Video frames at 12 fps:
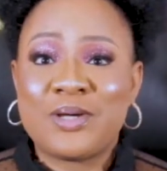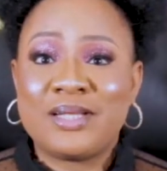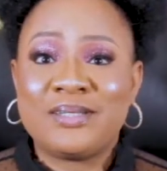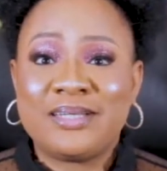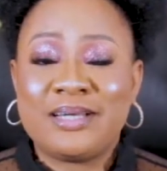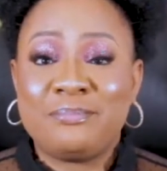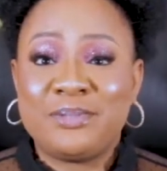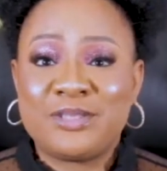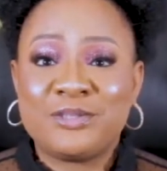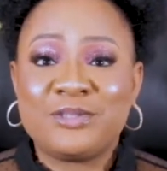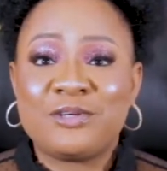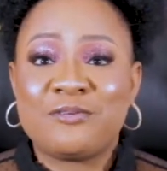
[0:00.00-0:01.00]
another
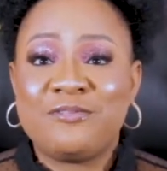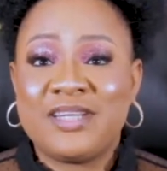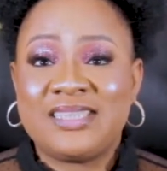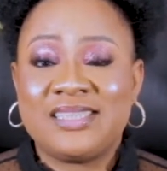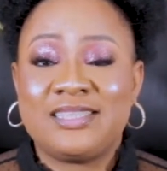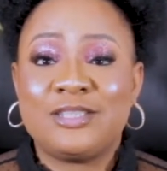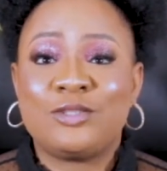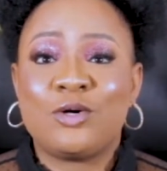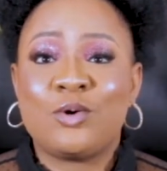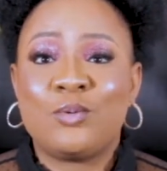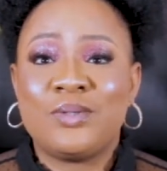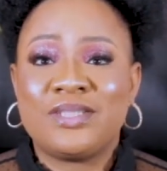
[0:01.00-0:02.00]
episode of Fertility
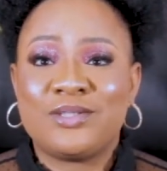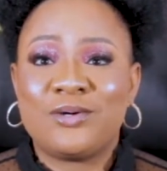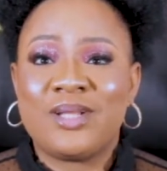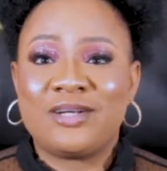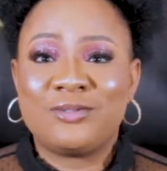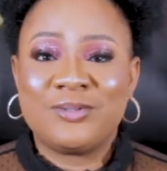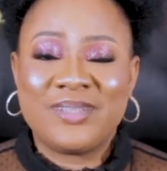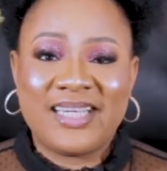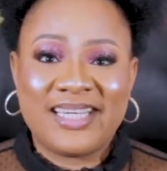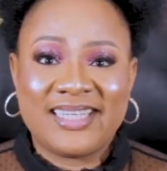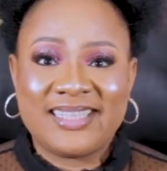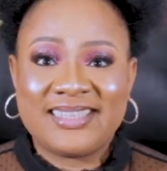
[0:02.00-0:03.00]
Talk with Olarunke